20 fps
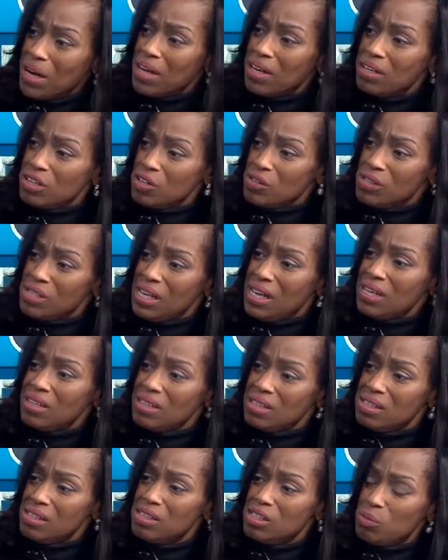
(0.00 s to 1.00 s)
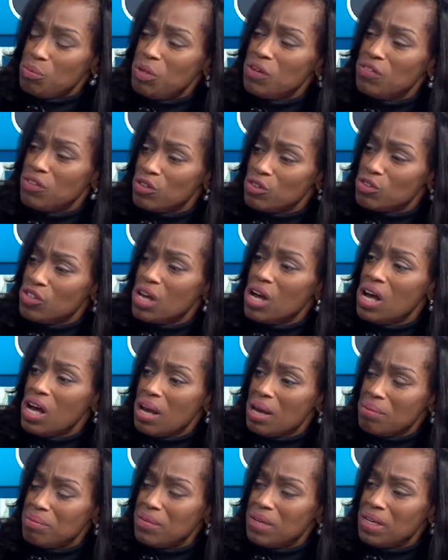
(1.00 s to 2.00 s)
But you're saying this is a pivotal
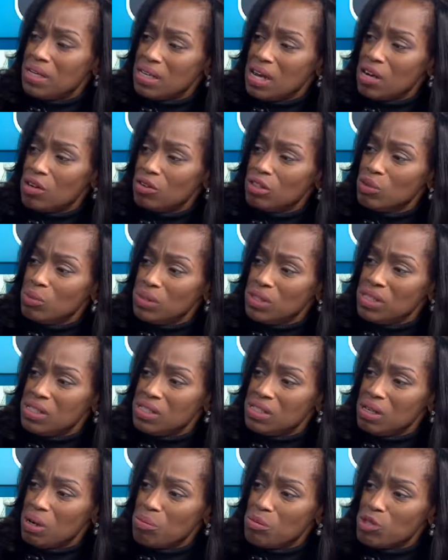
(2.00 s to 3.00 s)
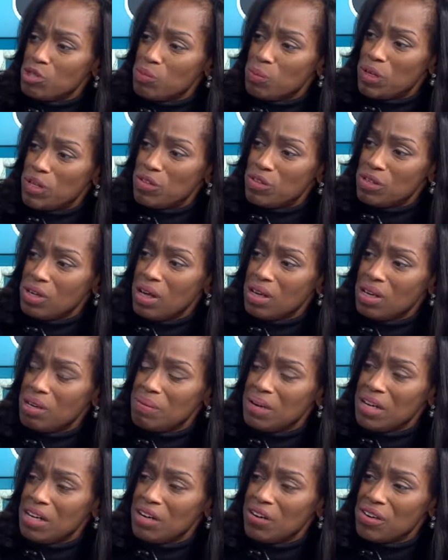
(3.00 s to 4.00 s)
time, not only with these numbers, but you're talking
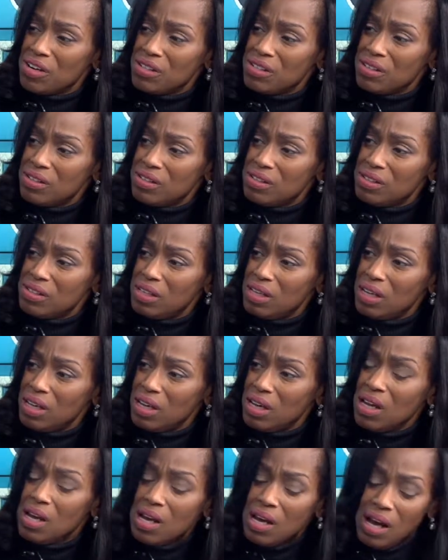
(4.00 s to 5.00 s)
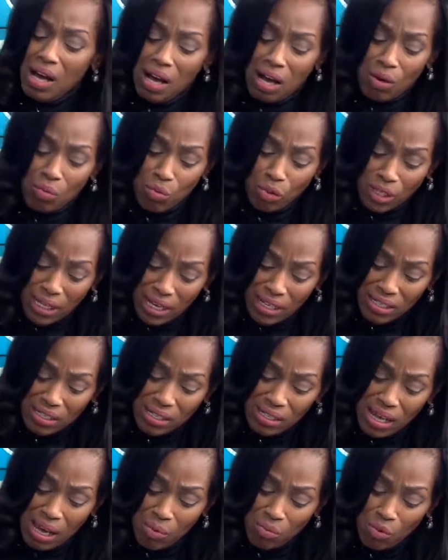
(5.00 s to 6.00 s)
about areas of the city. We'll get
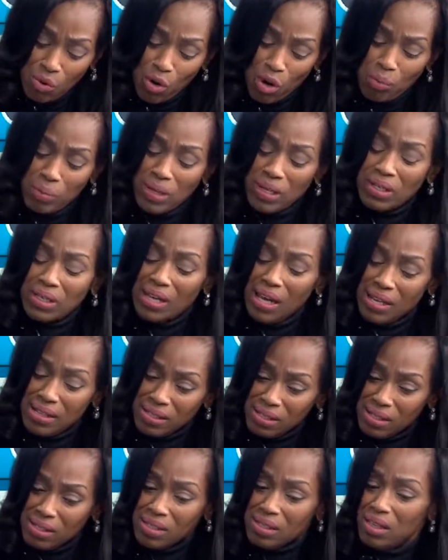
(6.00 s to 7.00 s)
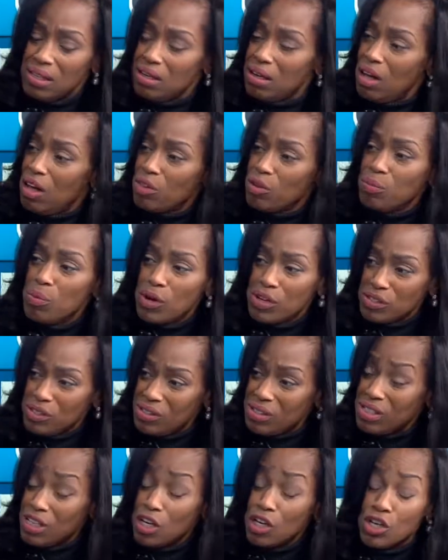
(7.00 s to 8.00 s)
into that more, but Kensington, other
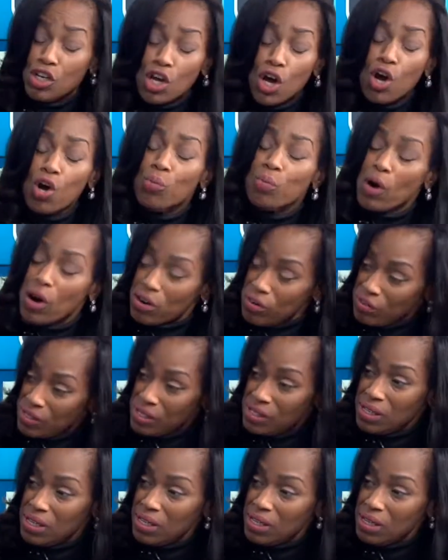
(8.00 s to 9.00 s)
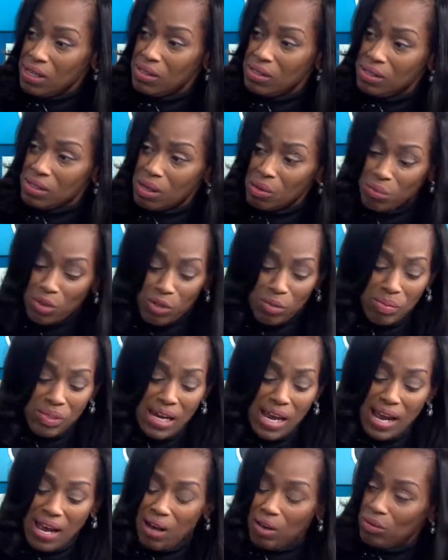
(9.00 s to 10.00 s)
parts of this, no part of the city, suburb,
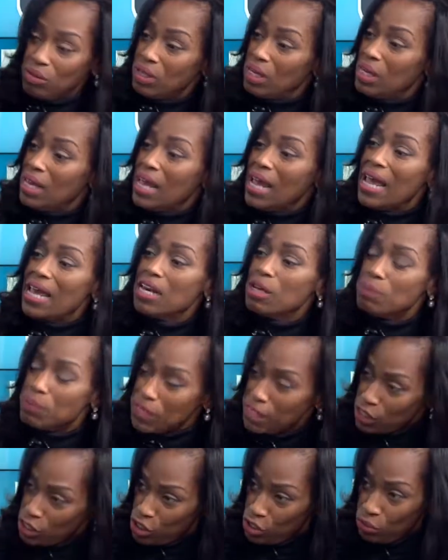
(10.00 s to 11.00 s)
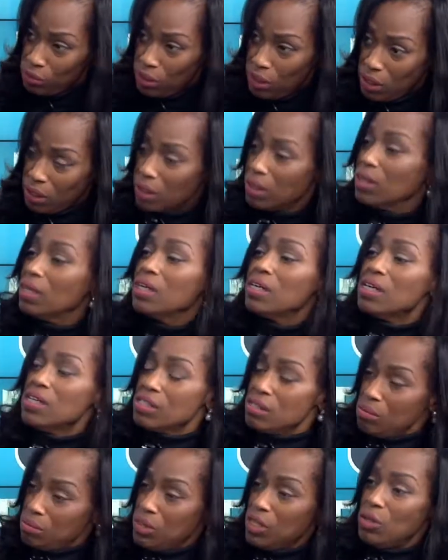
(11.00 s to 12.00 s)
town, any place you look
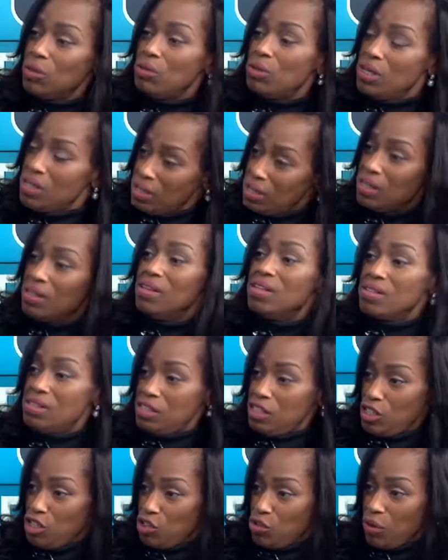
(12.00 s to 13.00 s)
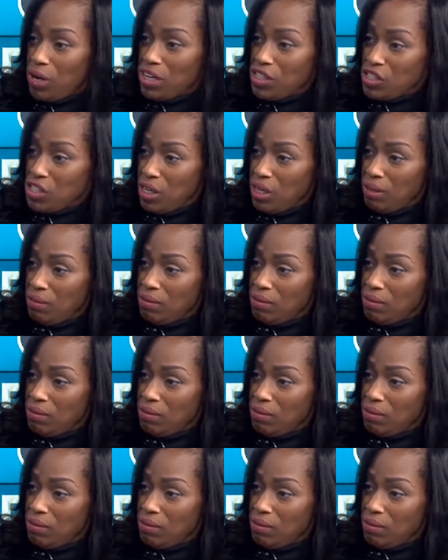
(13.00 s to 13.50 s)
is immune to this situation.